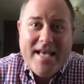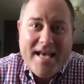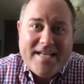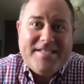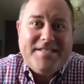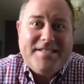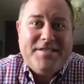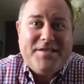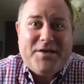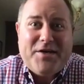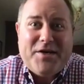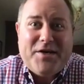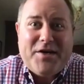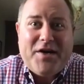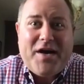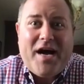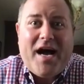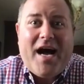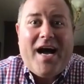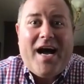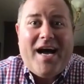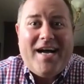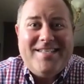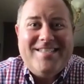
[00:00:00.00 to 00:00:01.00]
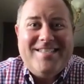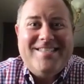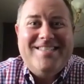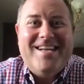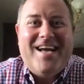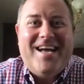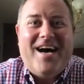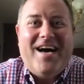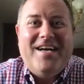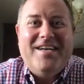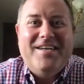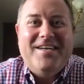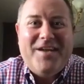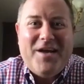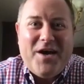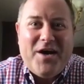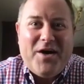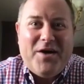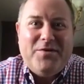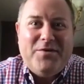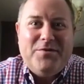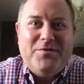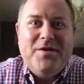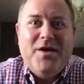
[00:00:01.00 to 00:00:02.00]
Sir, I did not
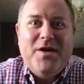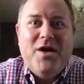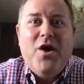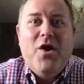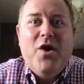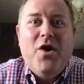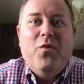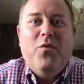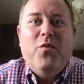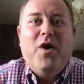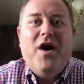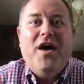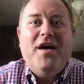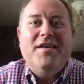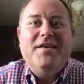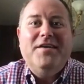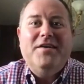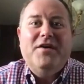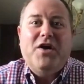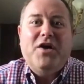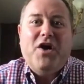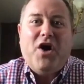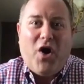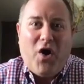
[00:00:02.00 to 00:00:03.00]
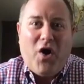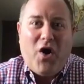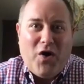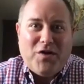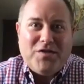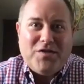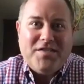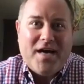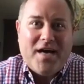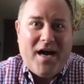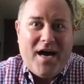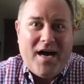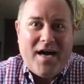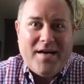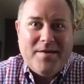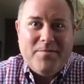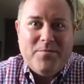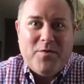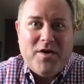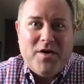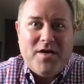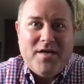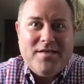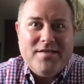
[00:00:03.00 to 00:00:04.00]
know what call time
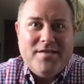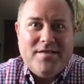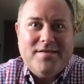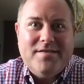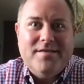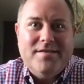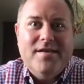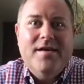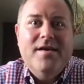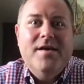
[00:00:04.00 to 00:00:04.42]
was